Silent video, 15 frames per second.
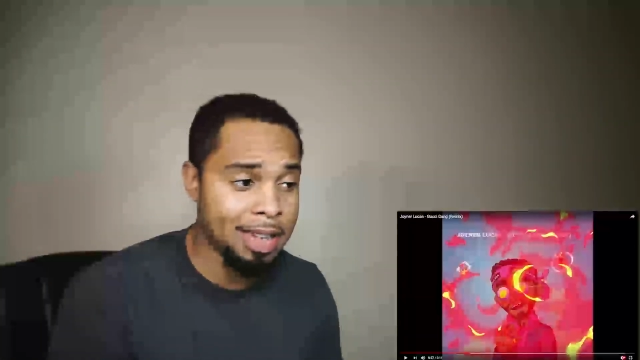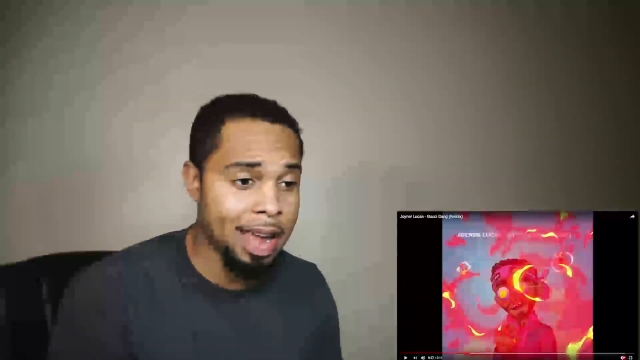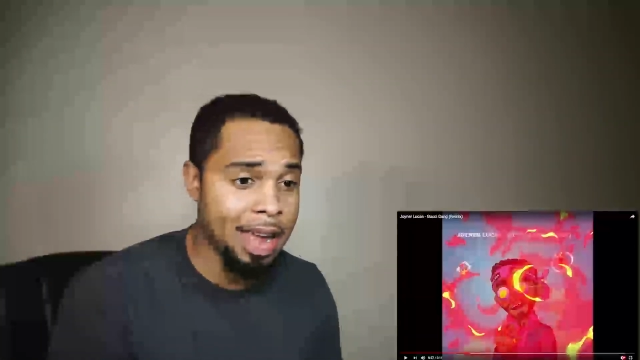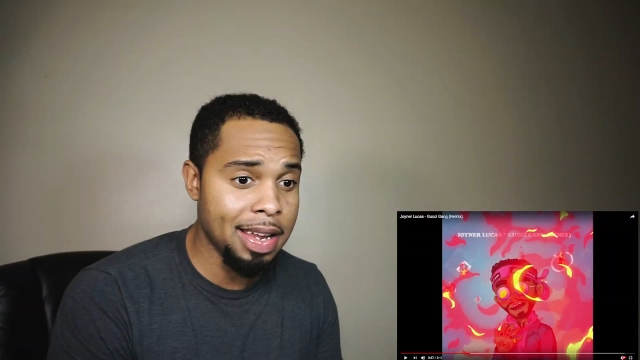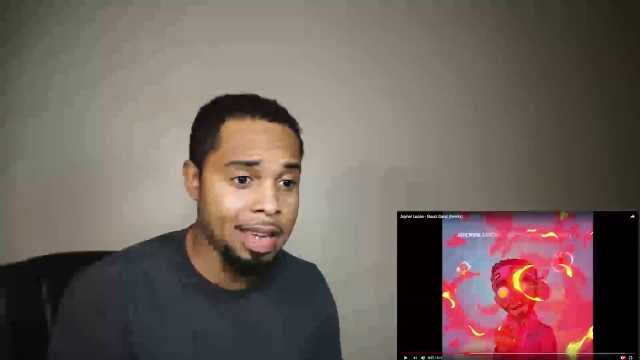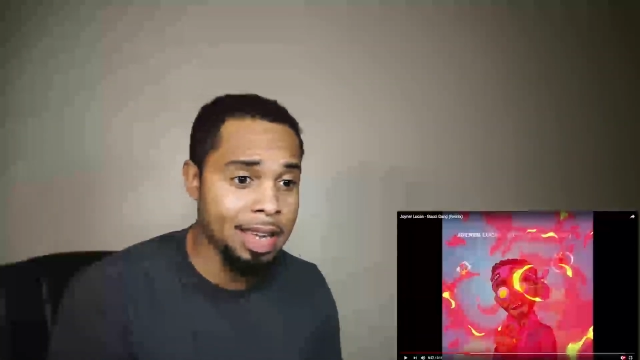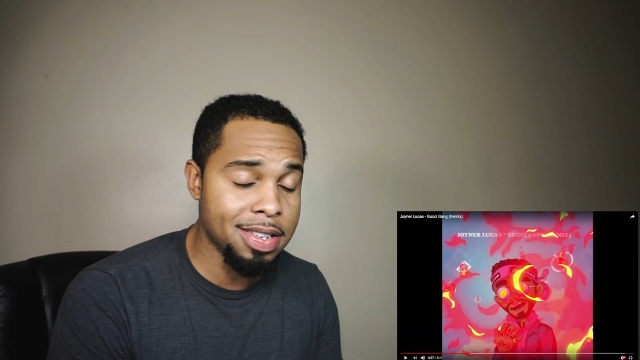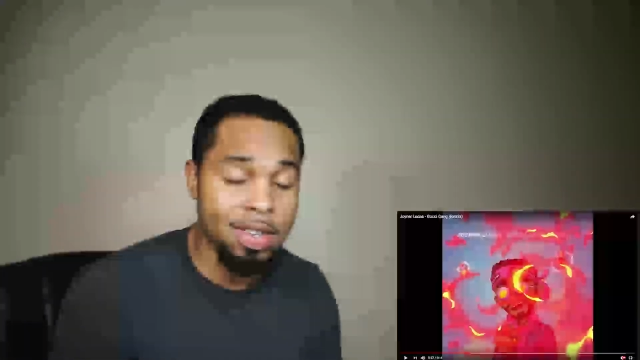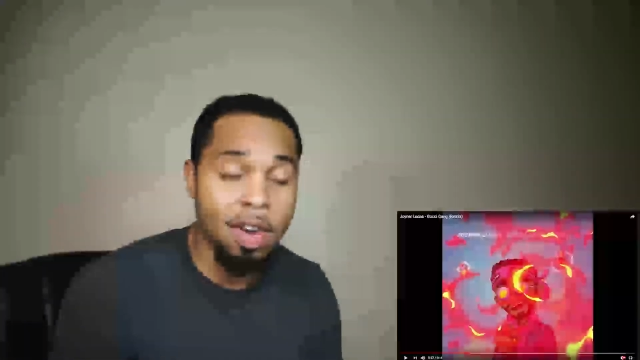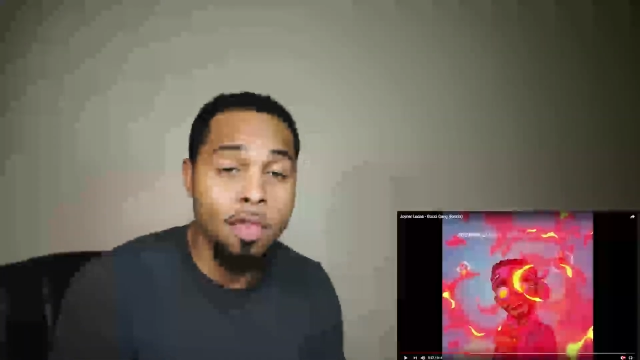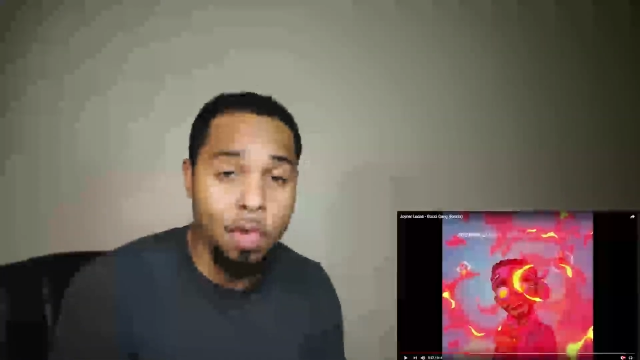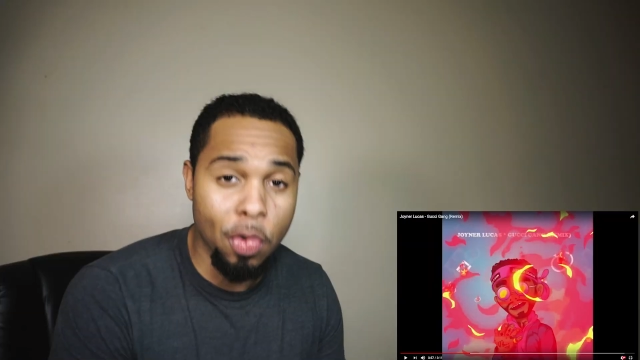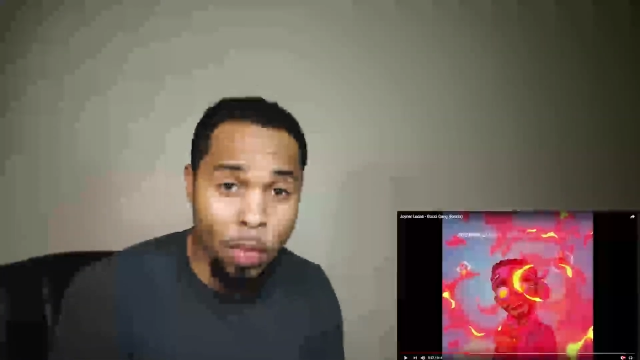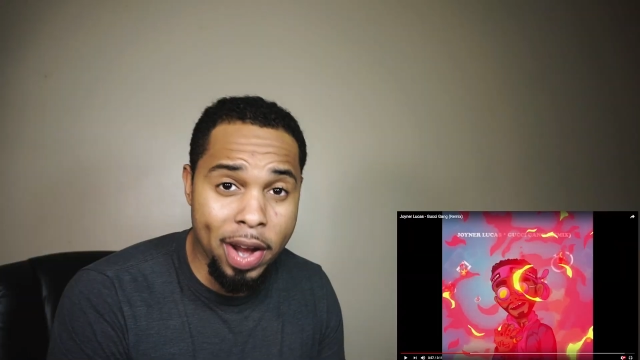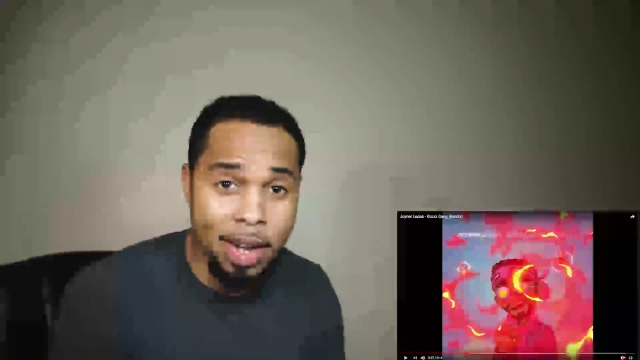Like, it's
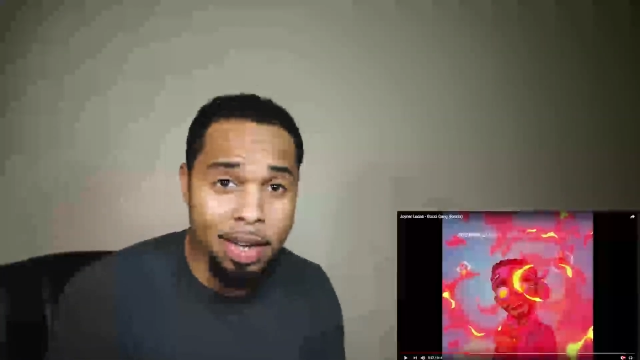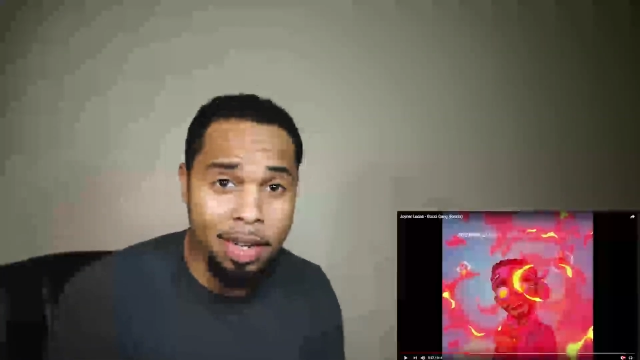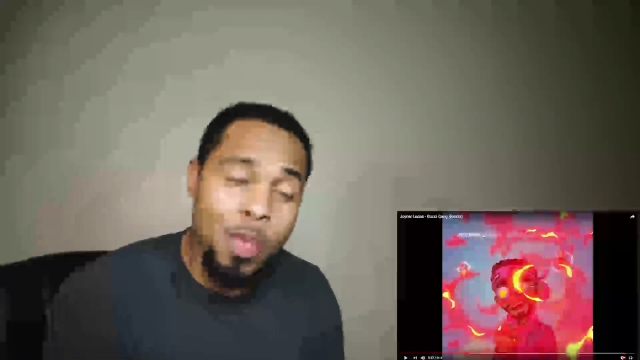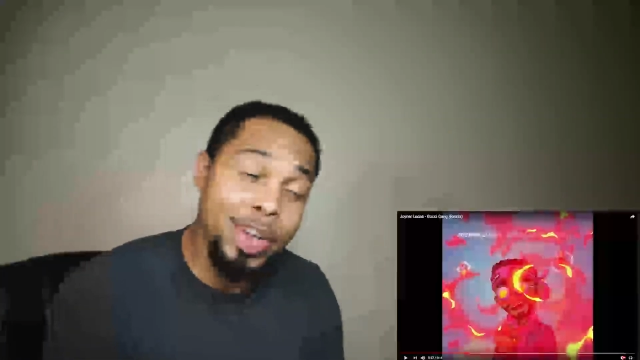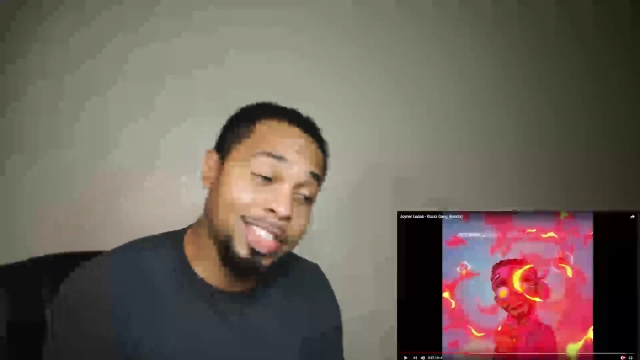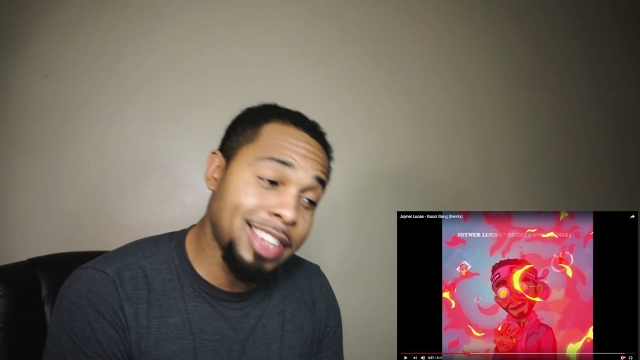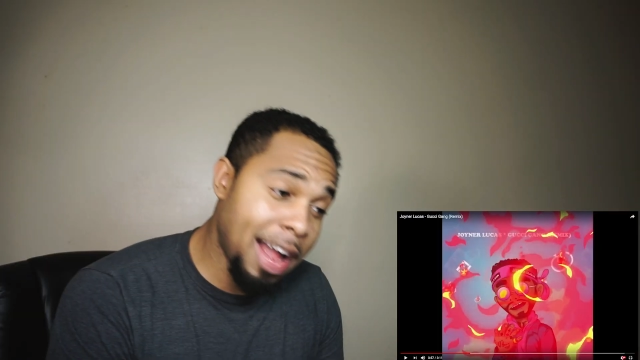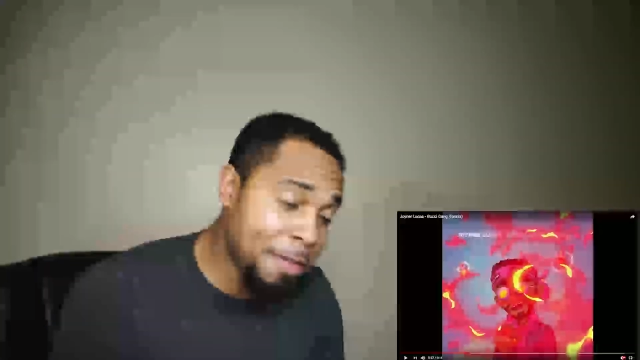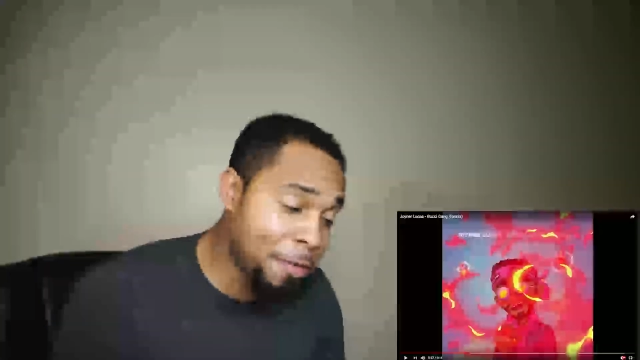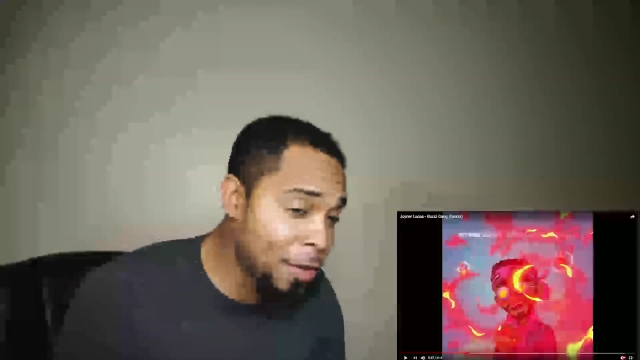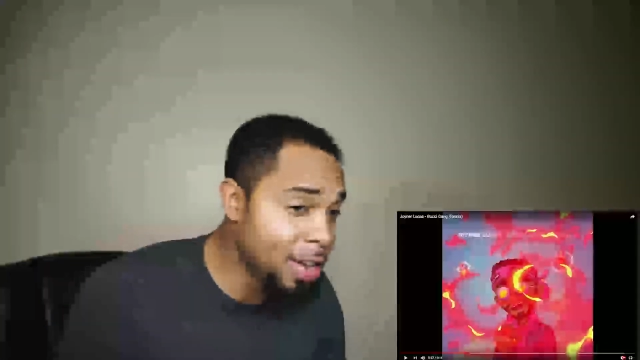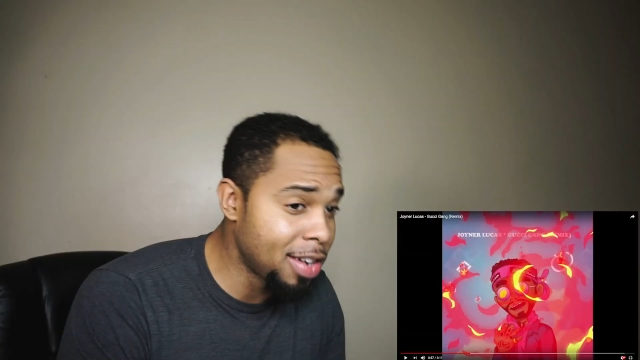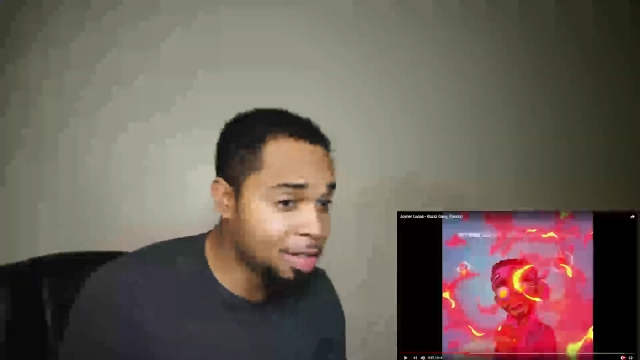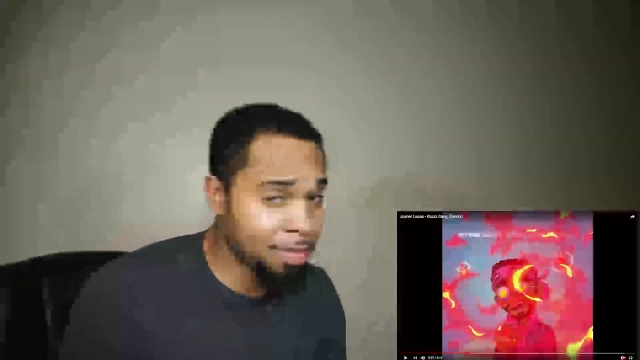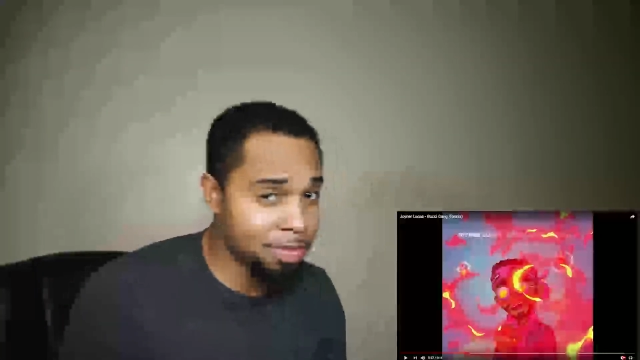overrated. What's up,
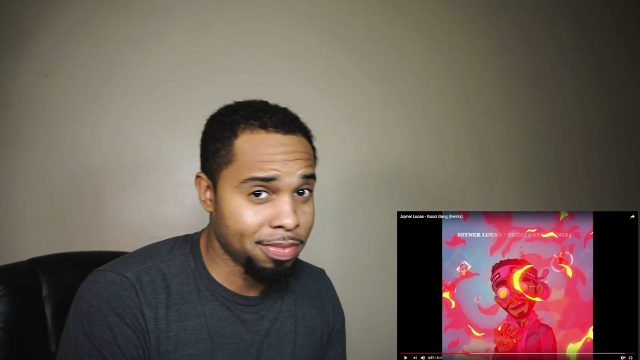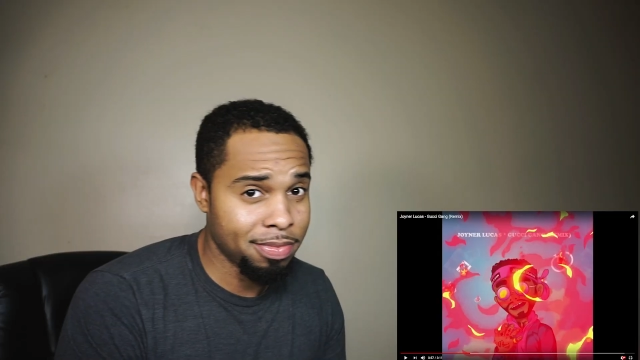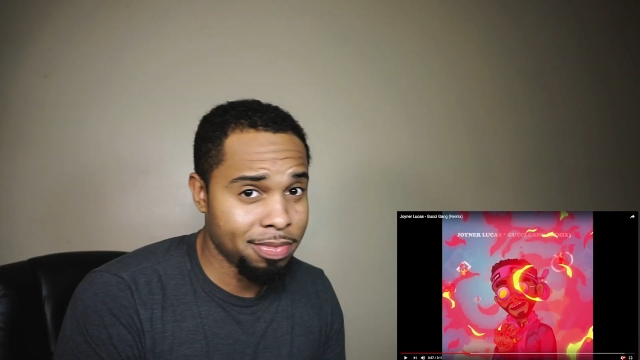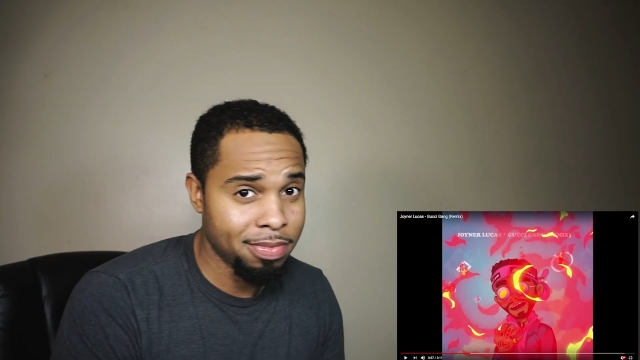Philip?